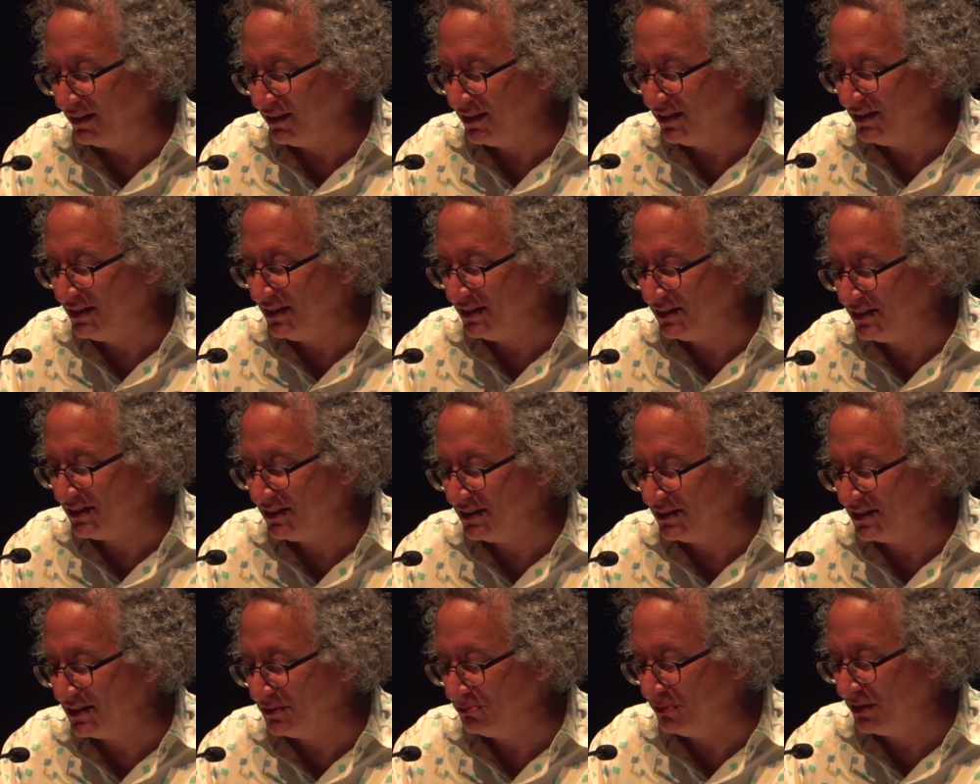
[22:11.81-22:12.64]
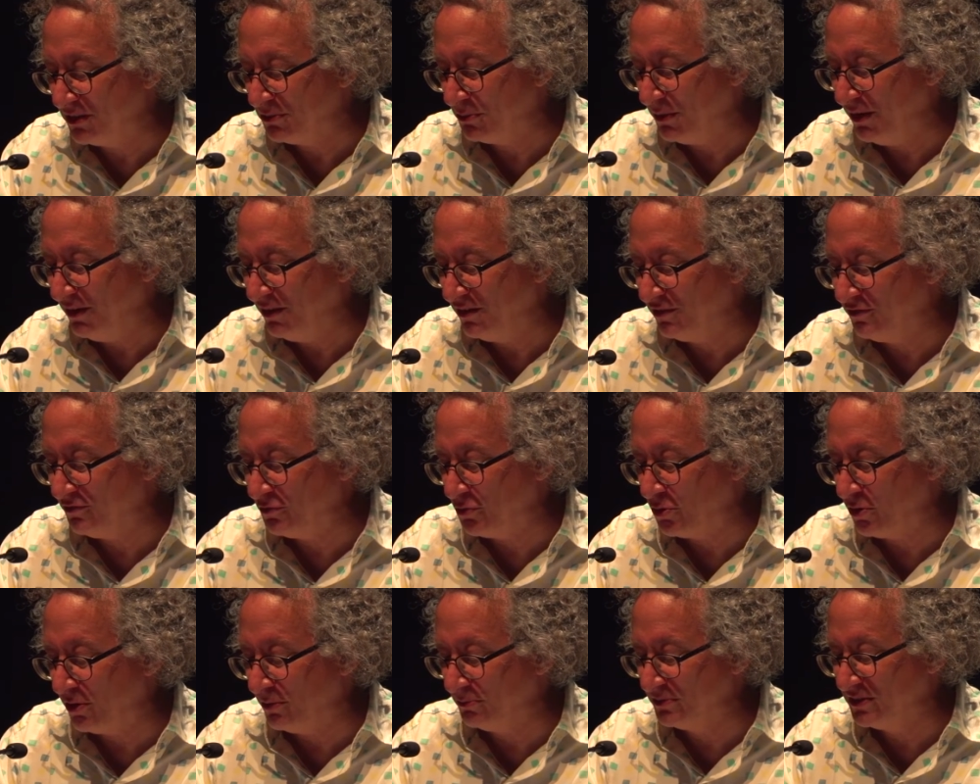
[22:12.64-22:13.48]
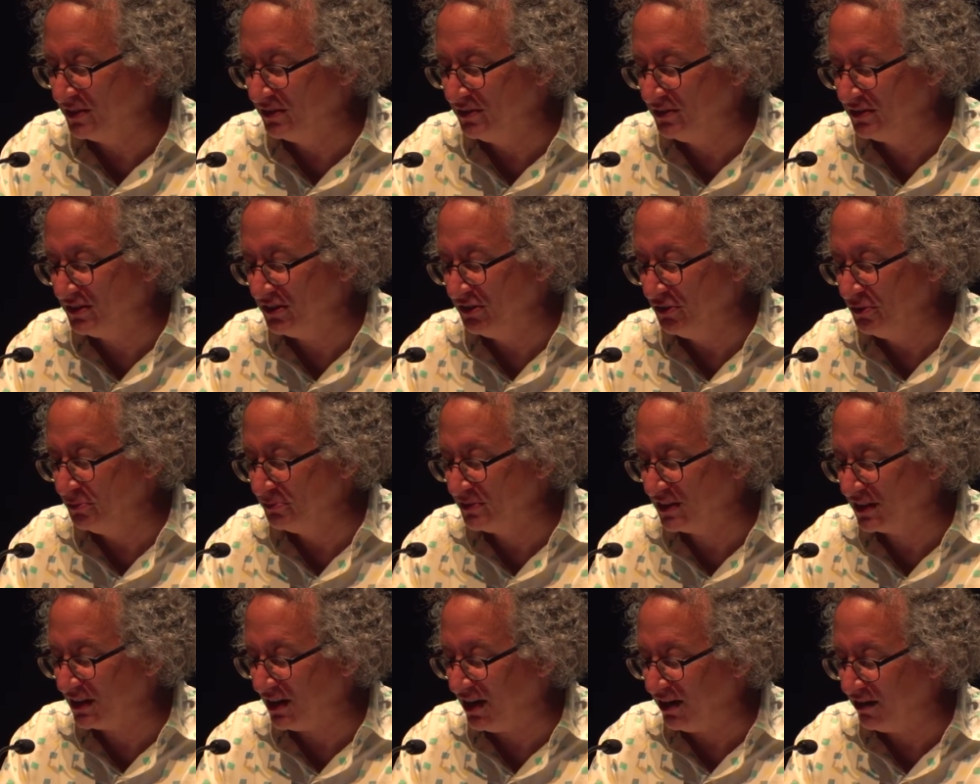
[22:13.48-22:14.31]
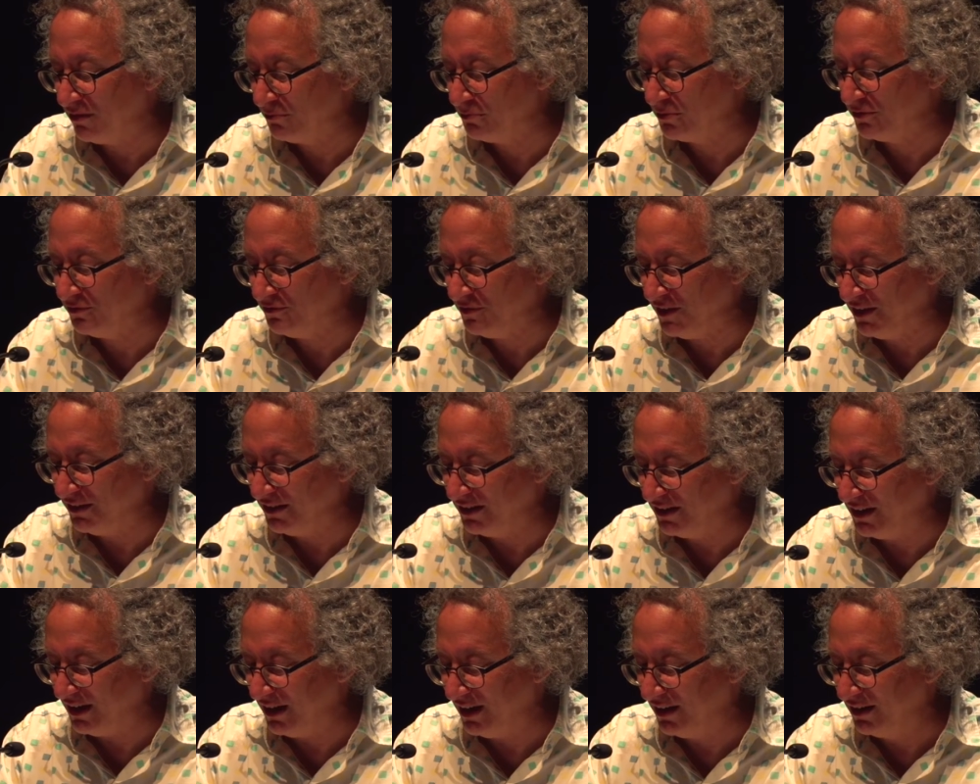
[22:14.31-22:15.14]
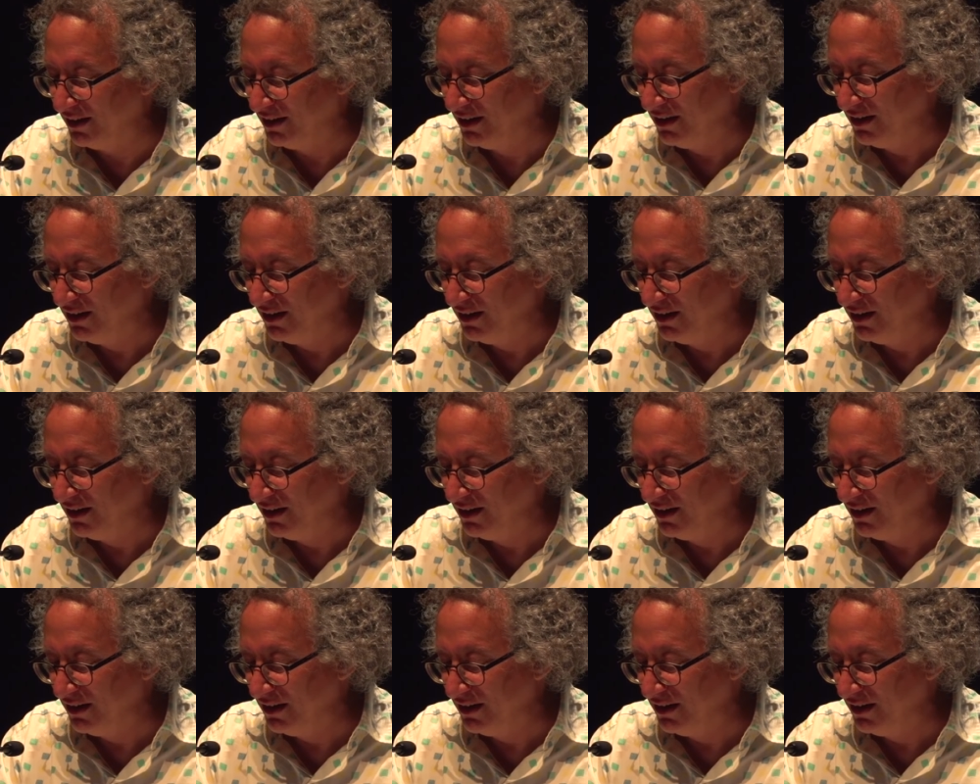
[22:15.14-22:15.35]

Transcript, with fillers: the distance between the forms assumes a kind of profundity,